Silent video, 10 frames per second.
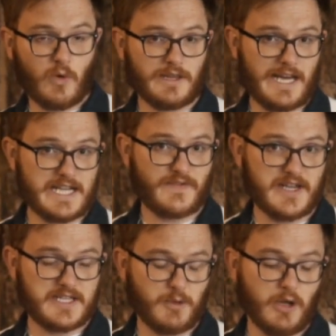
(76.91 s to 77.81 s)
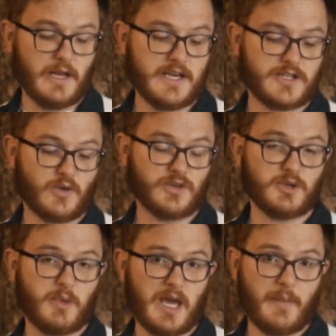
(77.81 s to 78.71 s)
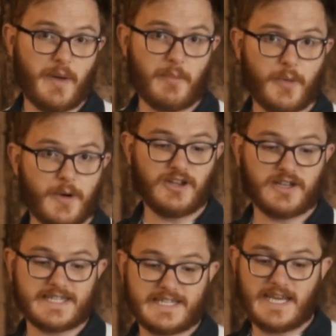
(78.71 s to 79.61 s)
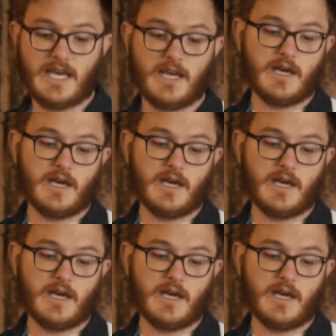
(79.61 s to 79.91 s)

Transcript: one last vegetable is going to be a pepper. You can see